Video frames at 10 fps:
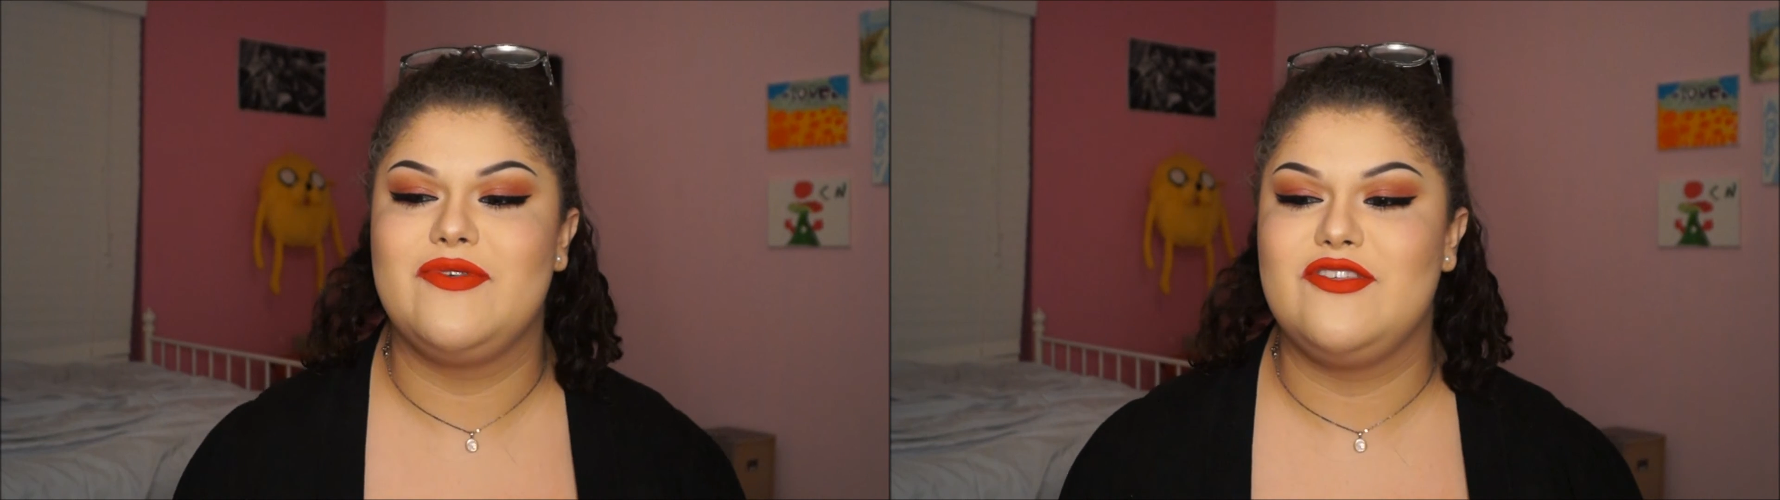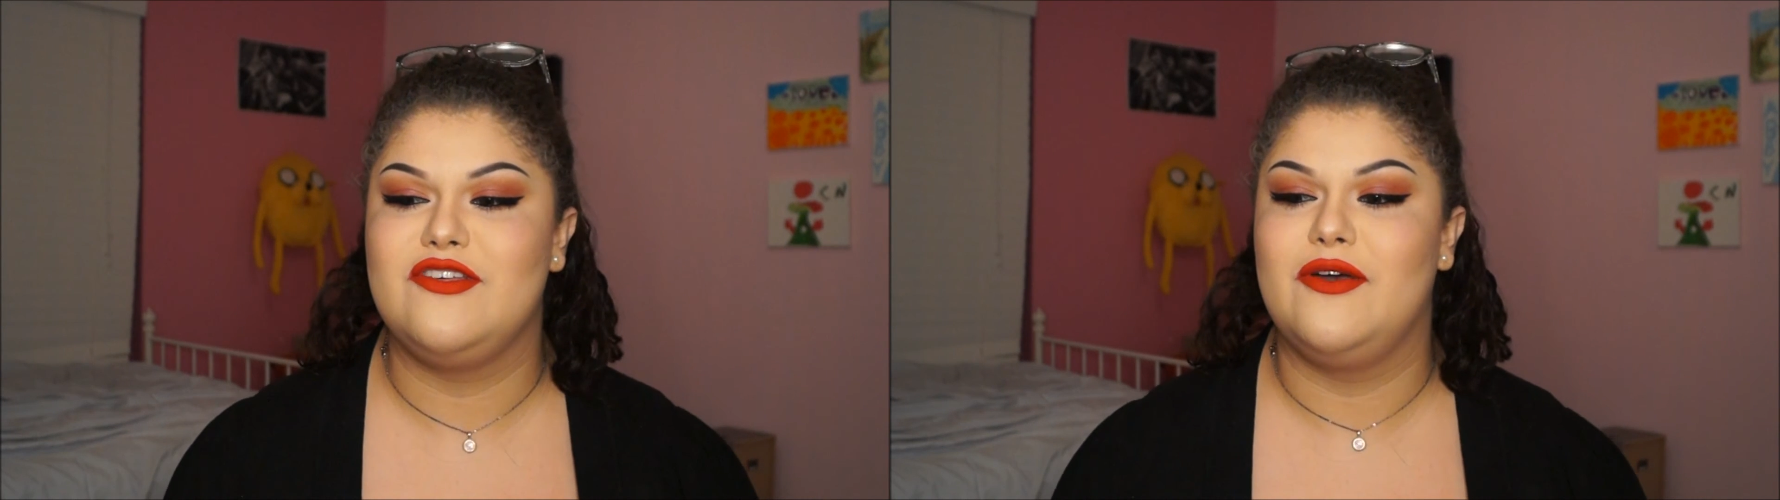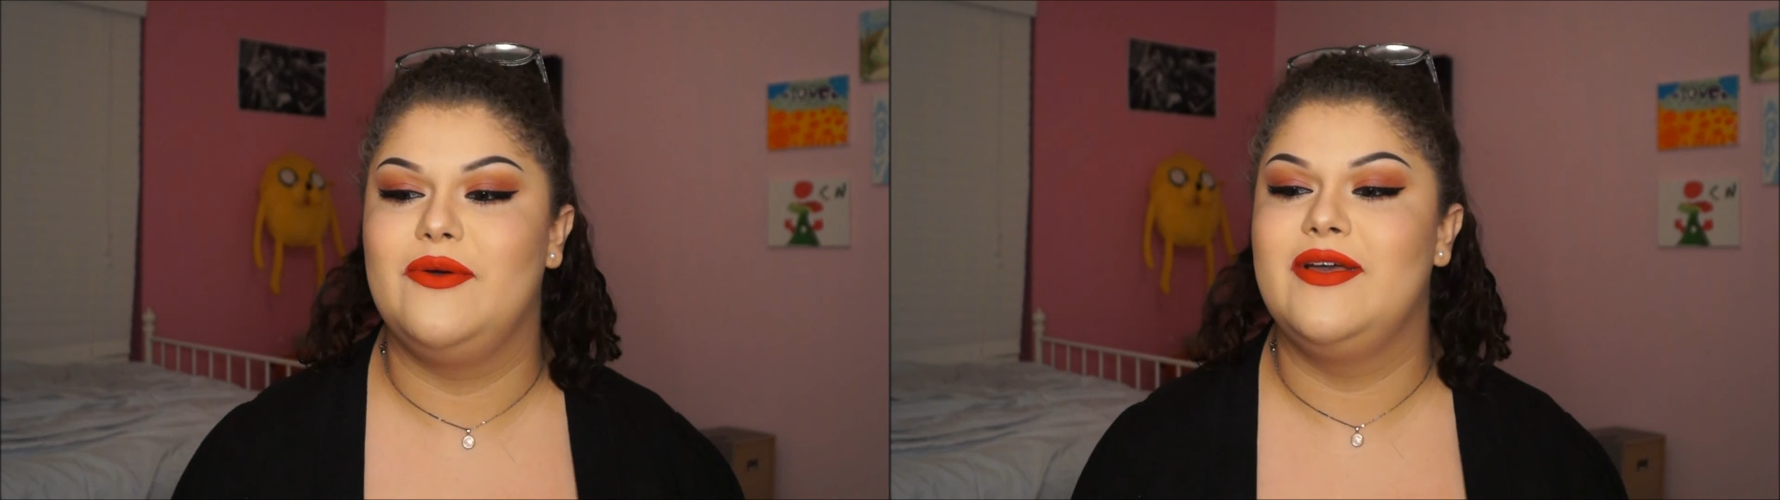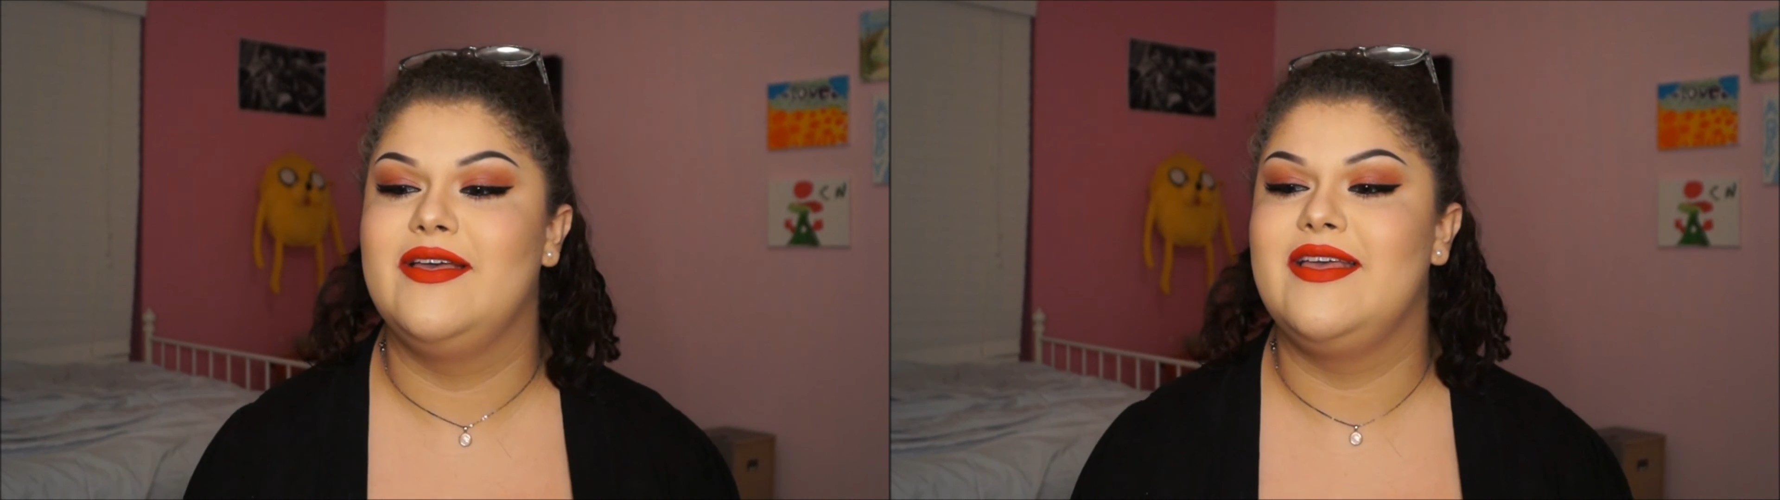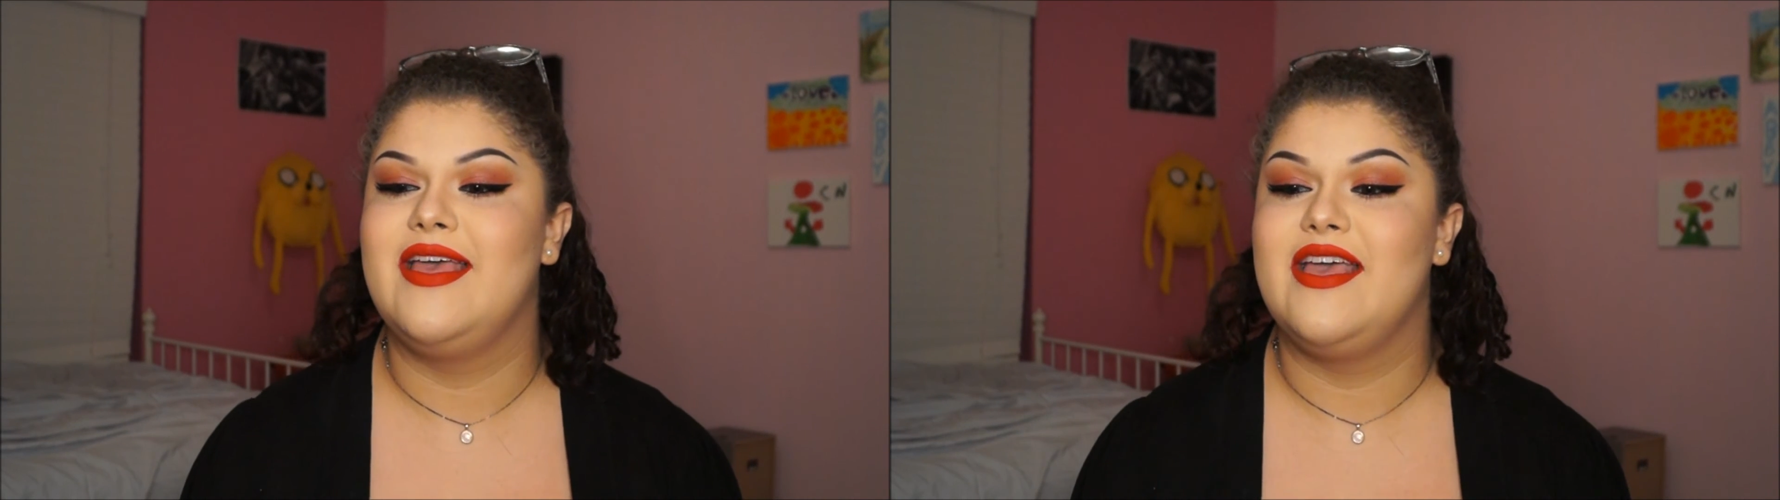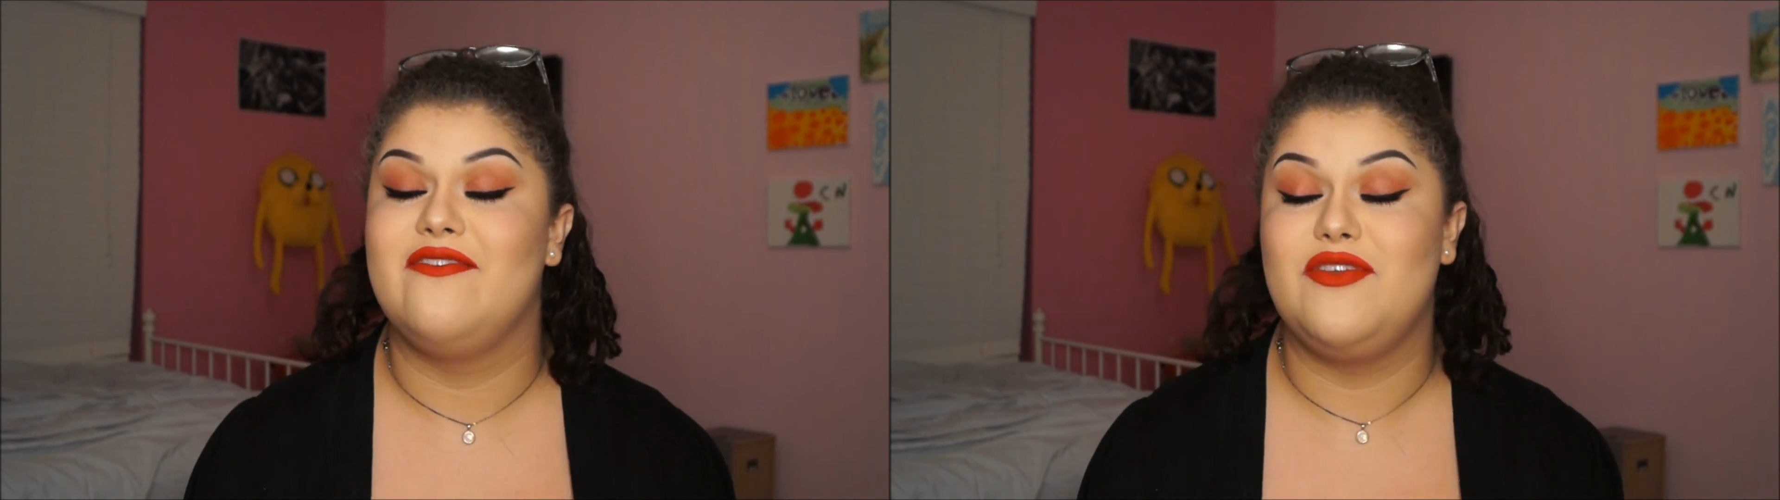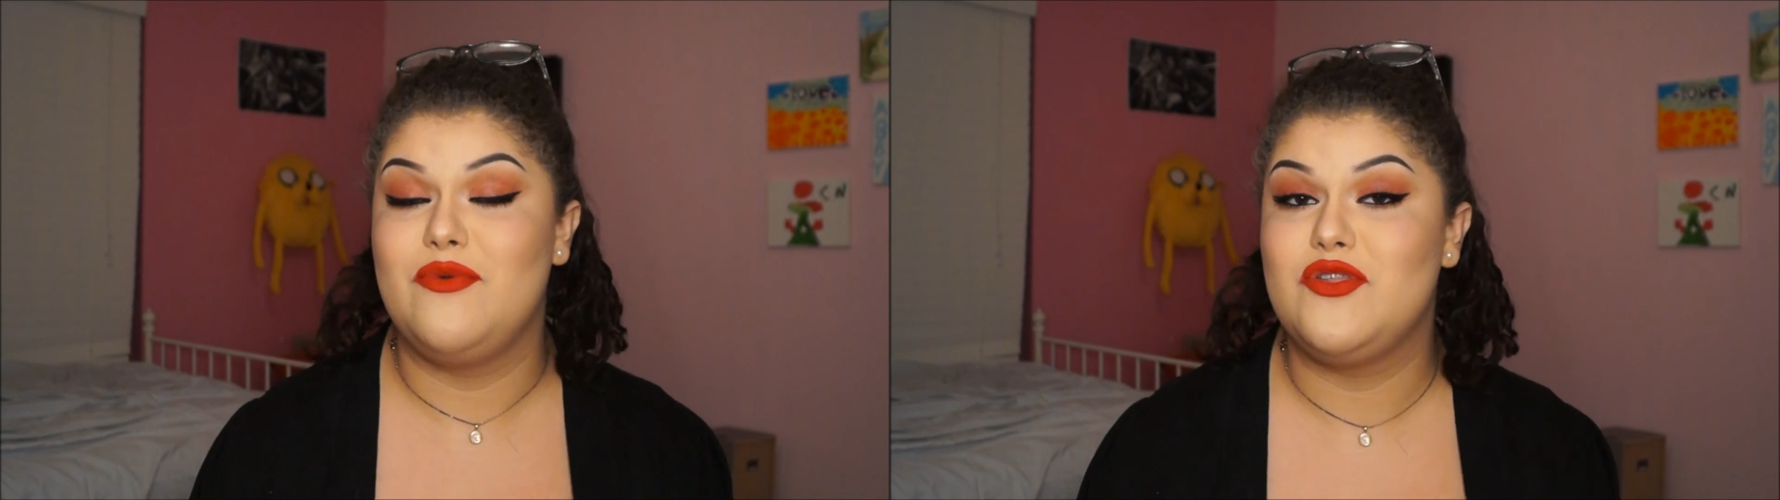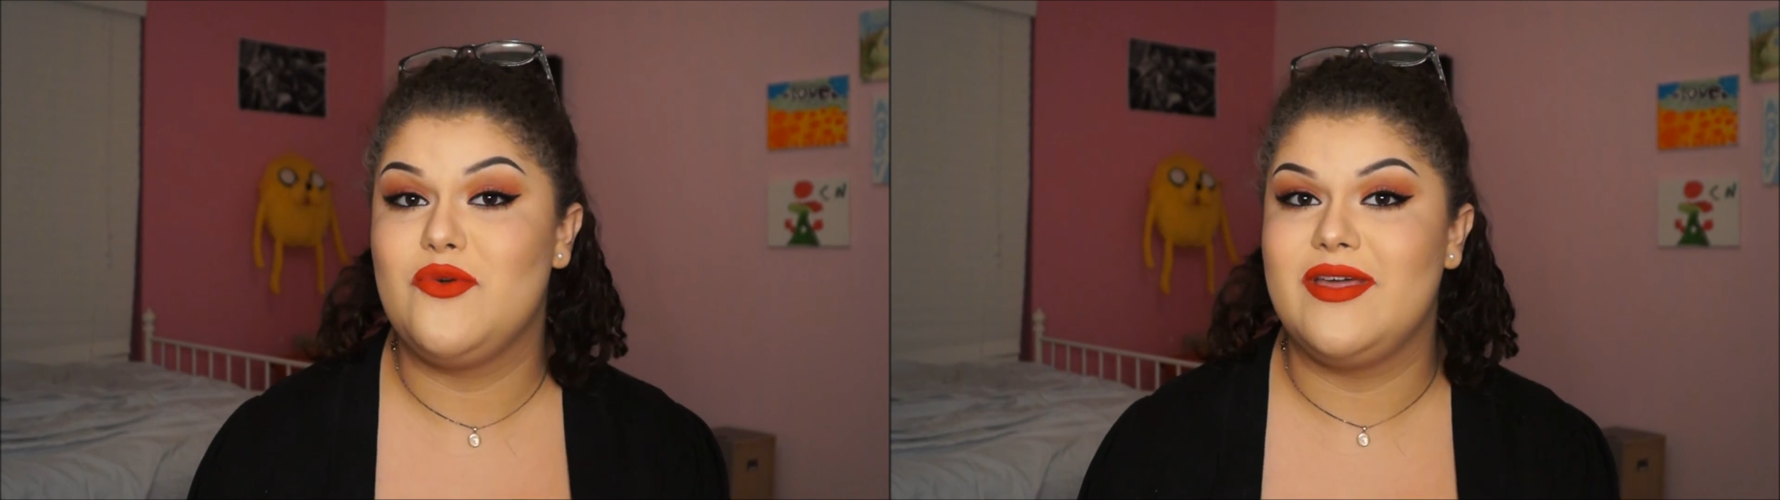So if you
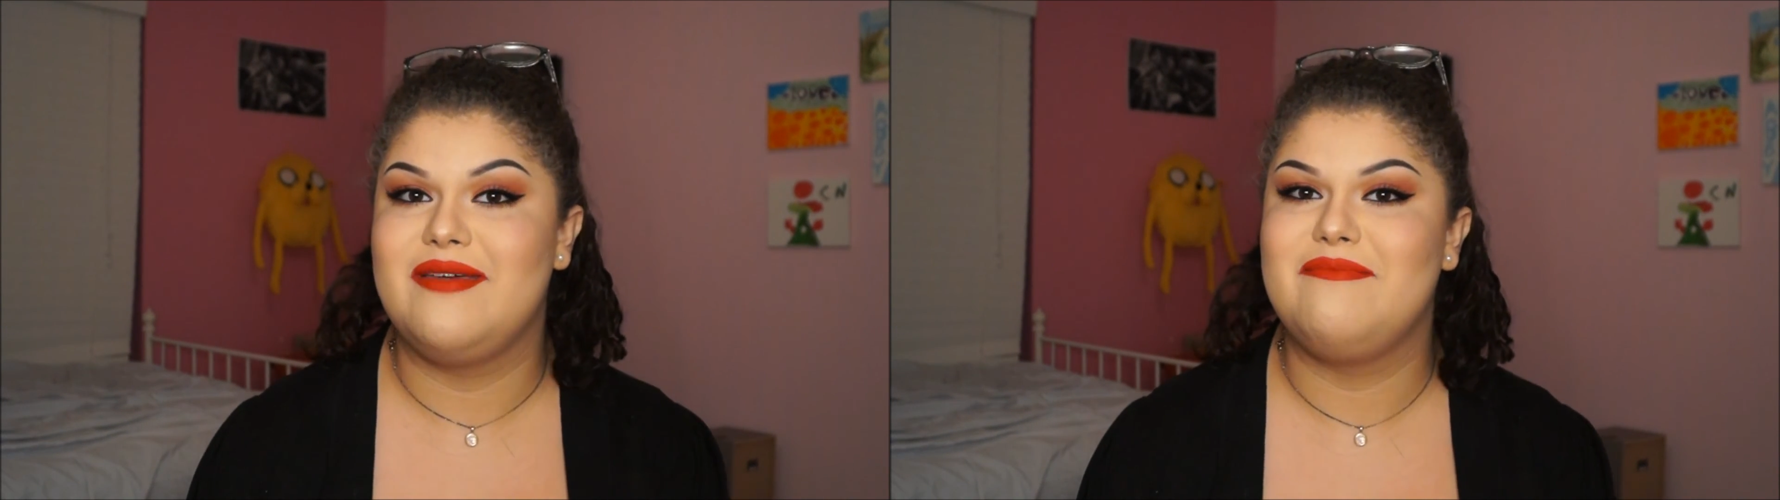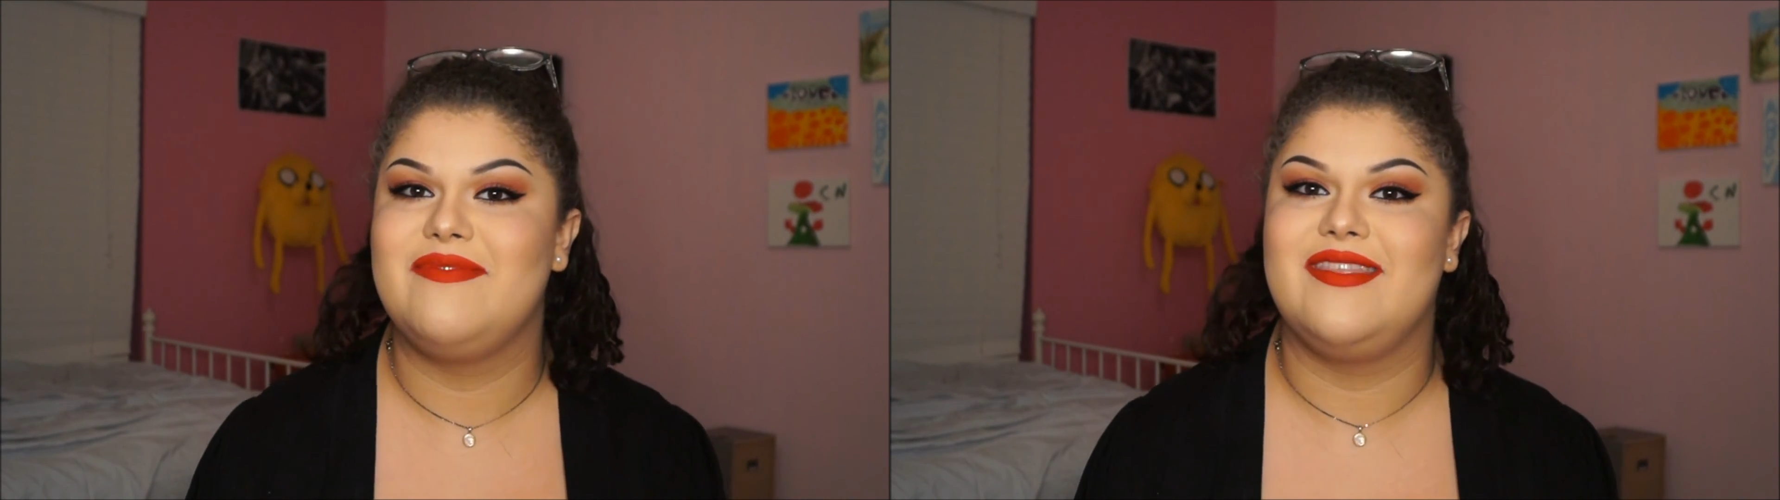enjoy them,